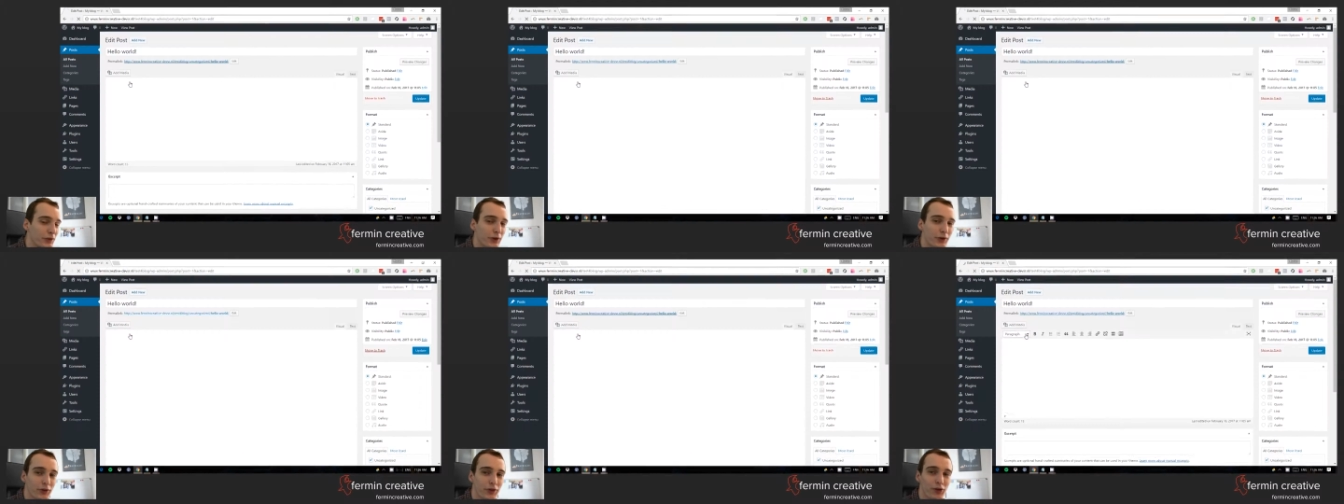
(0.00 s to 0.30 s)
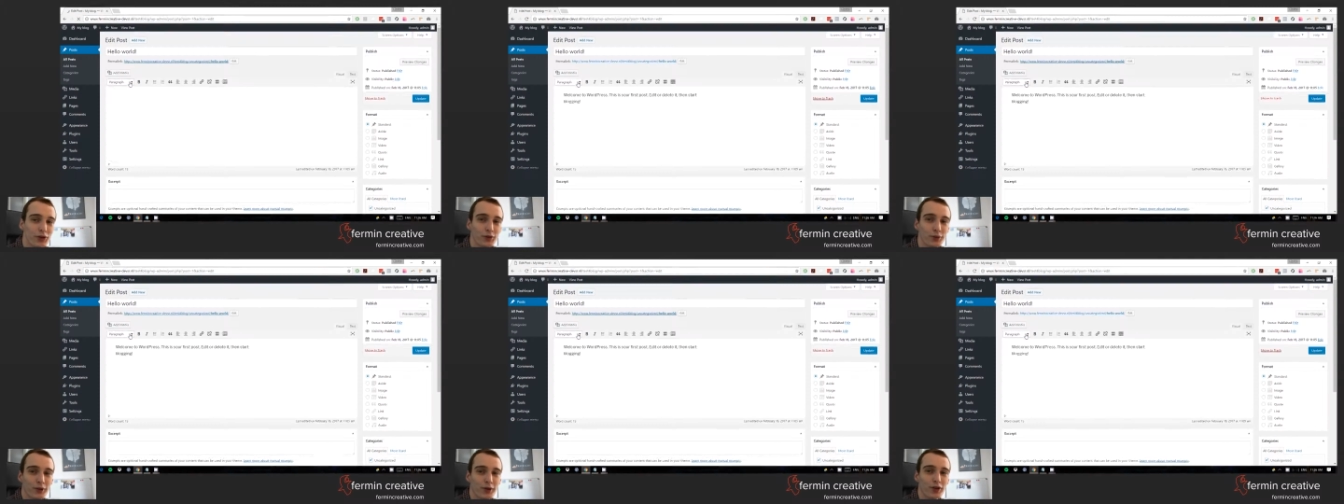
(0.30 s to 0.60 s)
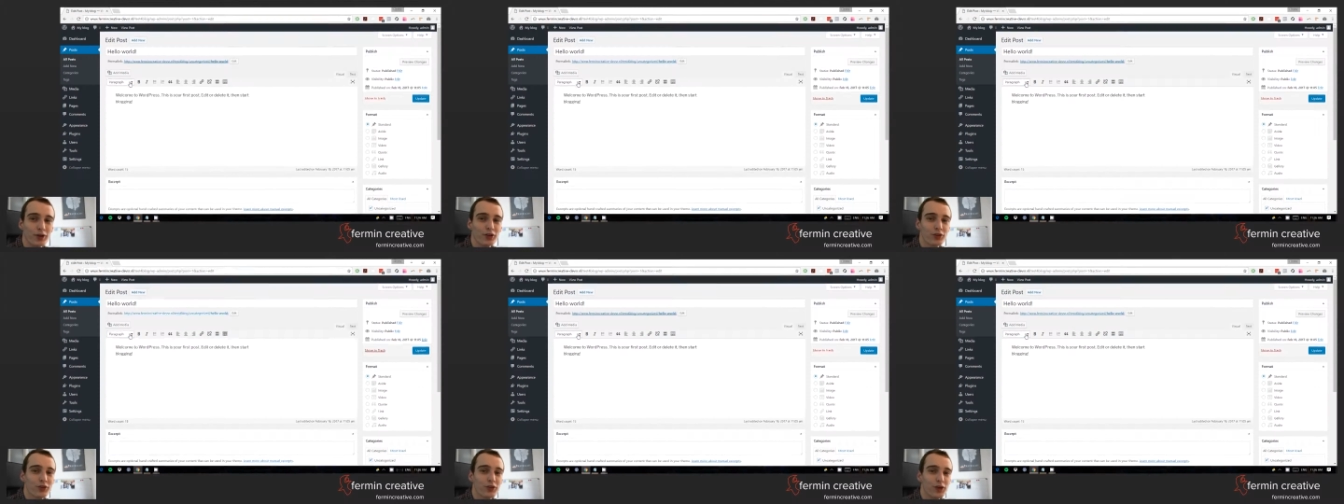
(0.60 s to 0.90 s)
you're this
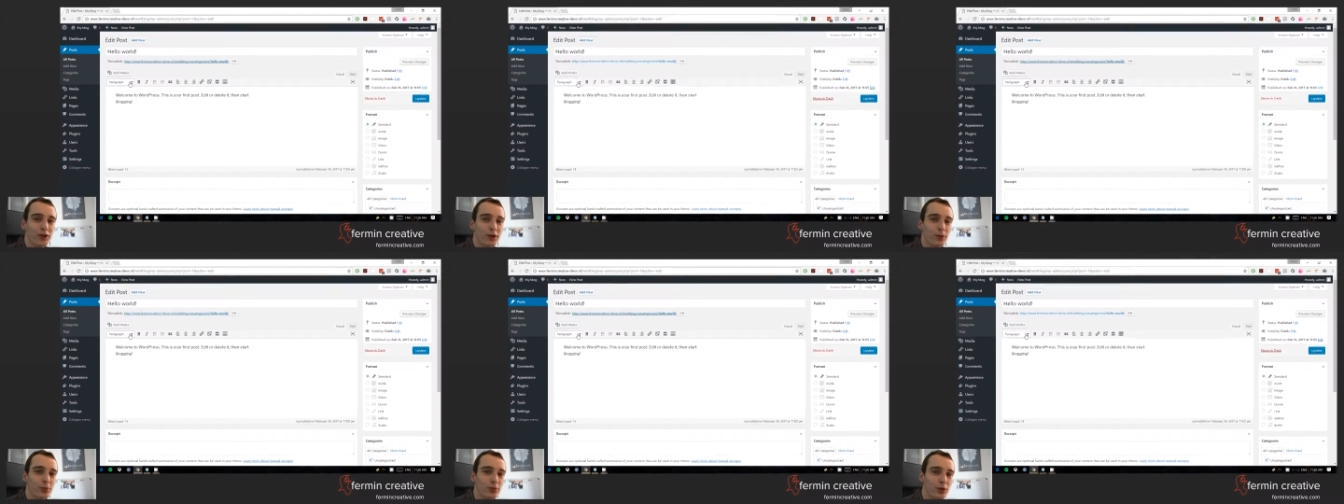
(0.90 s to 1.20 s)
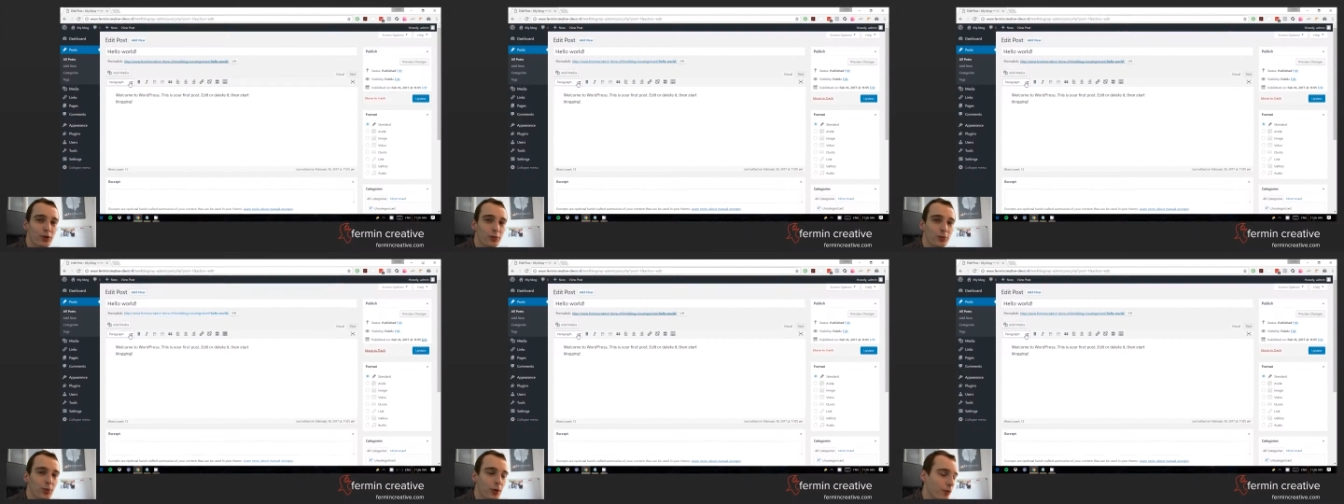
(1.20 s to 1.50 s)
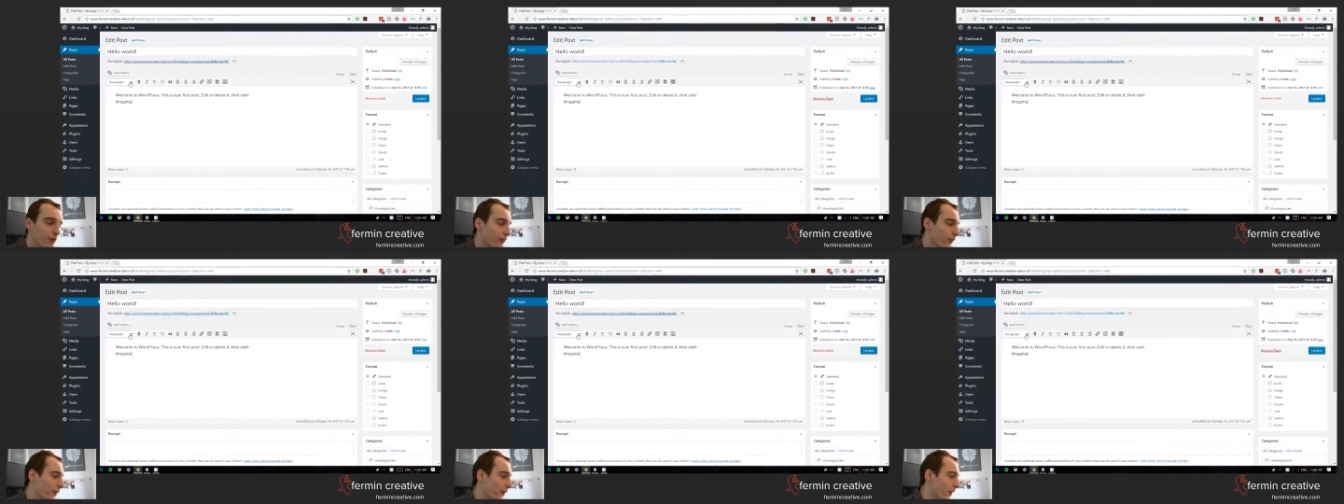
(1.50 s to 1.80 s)
far in this video, you're
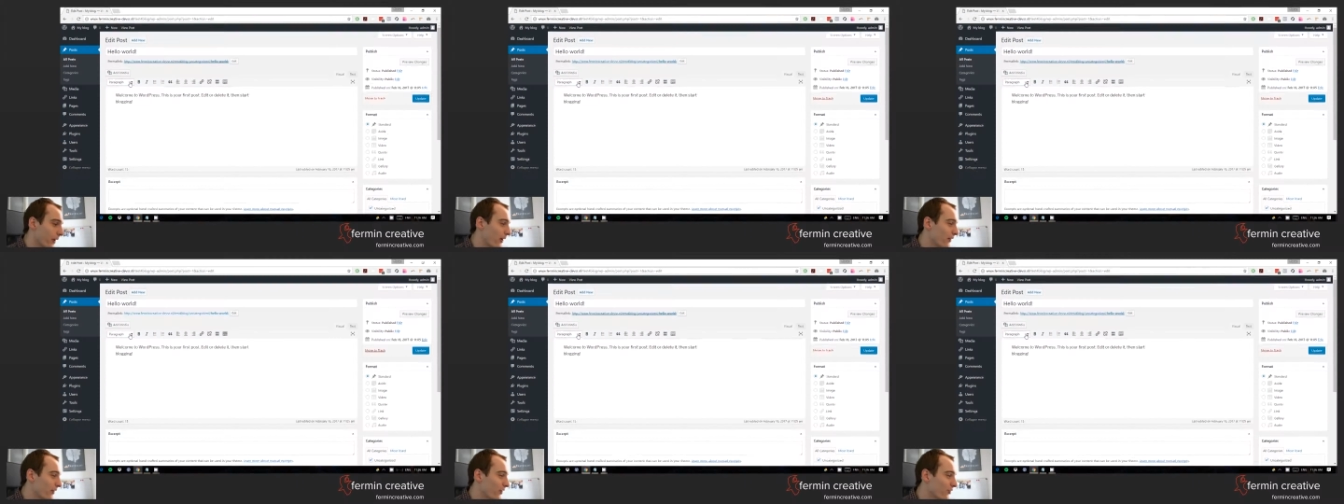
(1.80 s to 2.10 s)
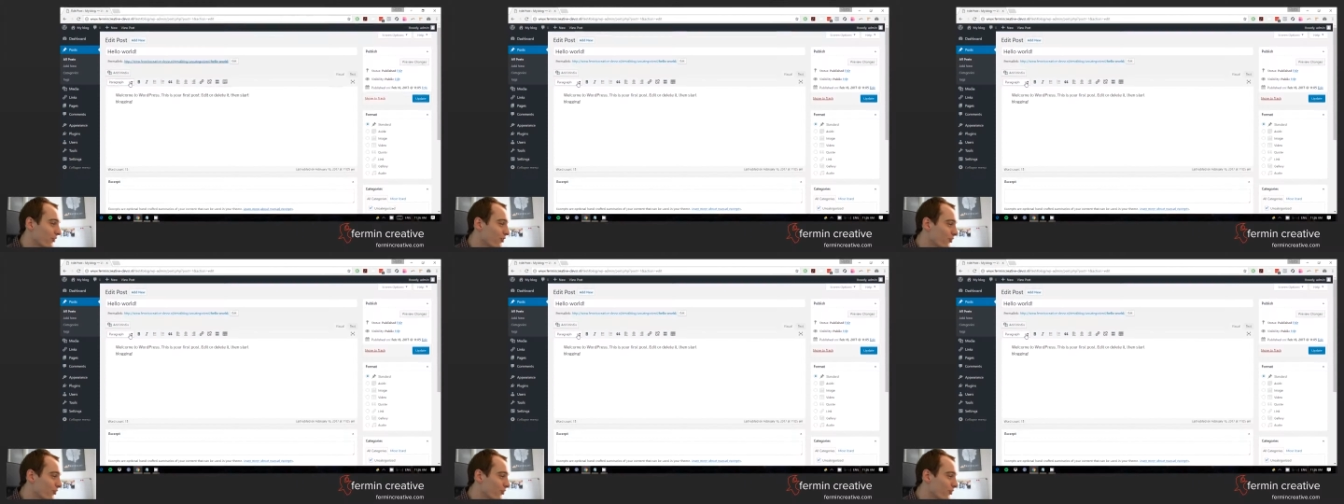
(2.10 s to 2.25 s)
probably figuring out that